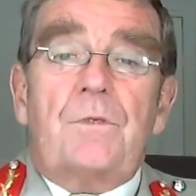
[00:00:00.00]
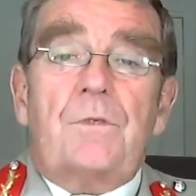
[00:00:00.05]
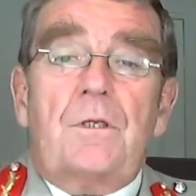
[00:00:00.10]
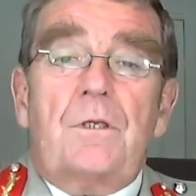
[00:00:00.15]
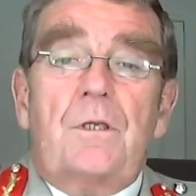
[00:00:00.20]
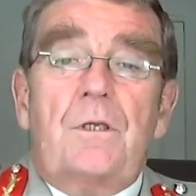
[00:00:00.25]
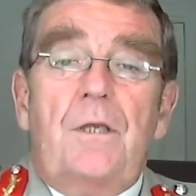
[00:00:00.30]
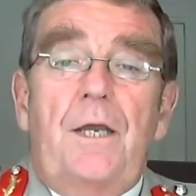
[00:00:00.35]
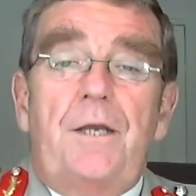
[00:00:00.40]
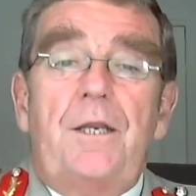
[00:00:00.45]

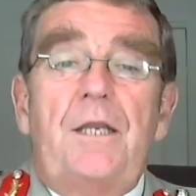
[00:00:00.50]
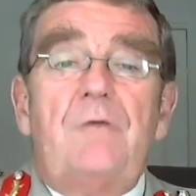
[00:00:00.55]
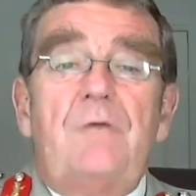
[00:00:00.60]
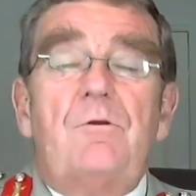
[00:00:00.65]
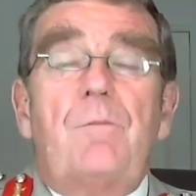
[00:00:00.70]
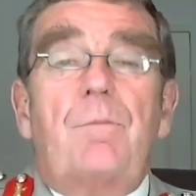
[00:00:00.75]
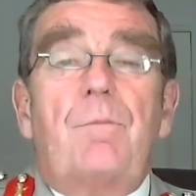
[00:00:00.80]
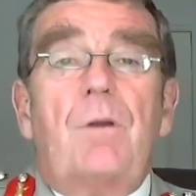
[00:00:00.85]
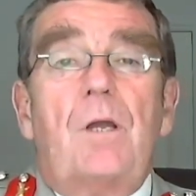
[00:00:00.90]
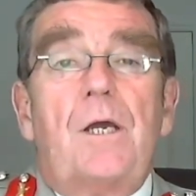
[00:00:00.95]
And he
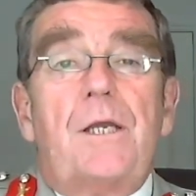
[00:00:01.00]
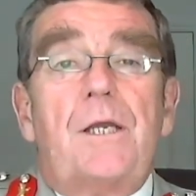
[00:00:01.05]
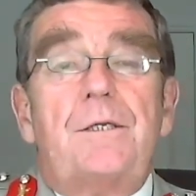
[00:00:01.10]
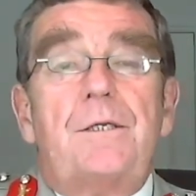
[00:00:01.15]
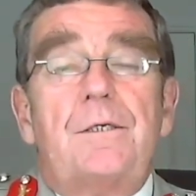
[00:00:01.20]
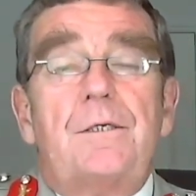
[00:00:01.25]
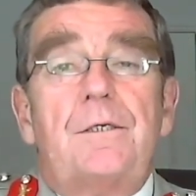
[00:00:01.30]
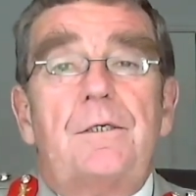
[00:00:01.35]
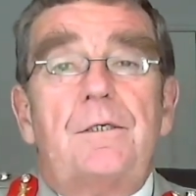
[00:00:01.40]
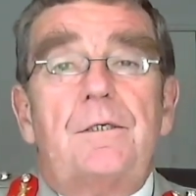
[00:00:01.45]
replied,
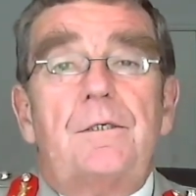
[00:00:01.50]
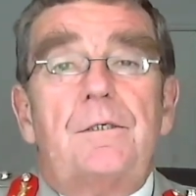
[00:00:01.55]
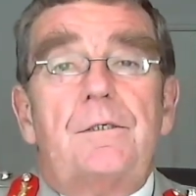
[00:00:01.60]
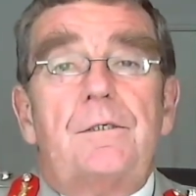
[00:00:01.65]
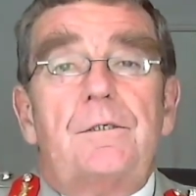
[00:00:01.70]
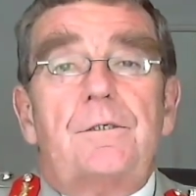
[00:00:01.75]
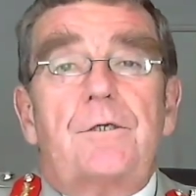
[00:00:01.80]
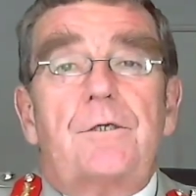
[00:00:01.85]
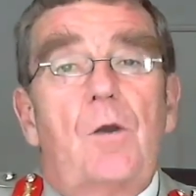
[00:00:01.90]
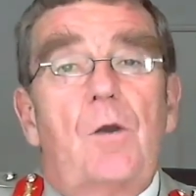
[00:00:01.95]

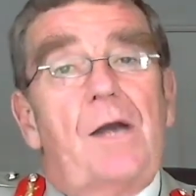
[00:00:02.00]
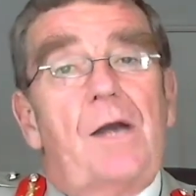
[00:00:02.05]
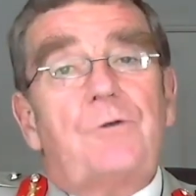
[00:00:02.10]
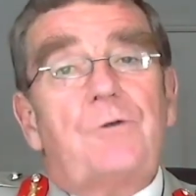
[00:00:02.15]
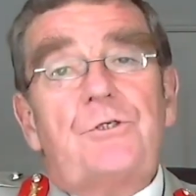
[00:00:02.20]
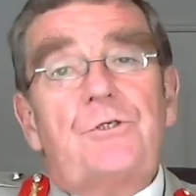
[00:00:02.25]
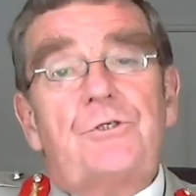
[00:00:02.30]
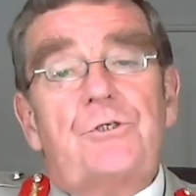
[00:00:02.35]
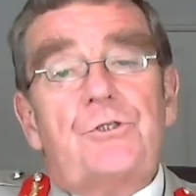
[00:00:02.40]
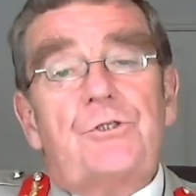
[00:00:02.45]
'Go out
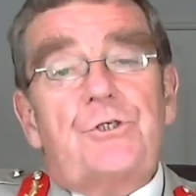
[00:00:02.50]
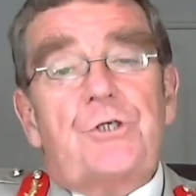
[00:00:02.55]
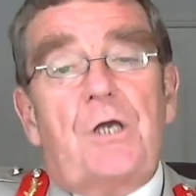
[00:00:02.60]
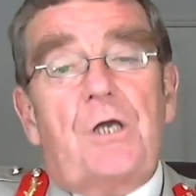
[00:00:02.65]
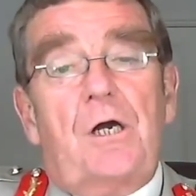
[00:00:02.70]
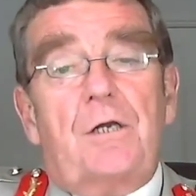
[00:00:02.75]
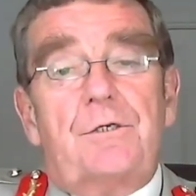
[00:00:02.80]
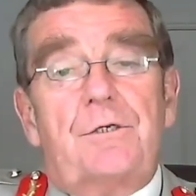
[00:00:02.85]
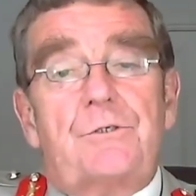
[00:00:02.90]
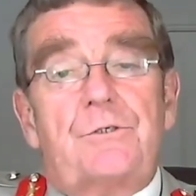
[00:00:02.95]
into the
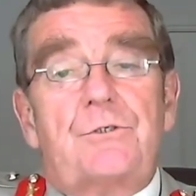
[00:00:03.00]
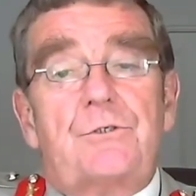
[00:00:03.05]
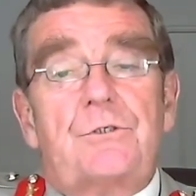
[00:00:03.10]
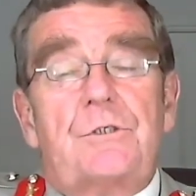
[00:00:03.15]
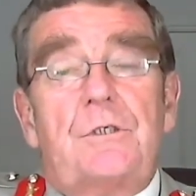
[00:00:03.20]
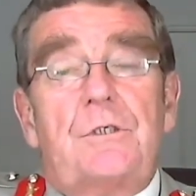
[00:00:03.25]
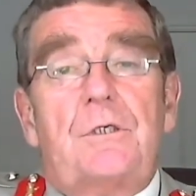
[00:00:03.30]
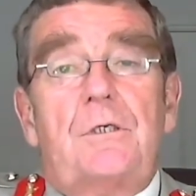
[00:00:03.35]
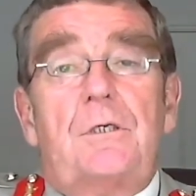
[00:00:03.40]
darkness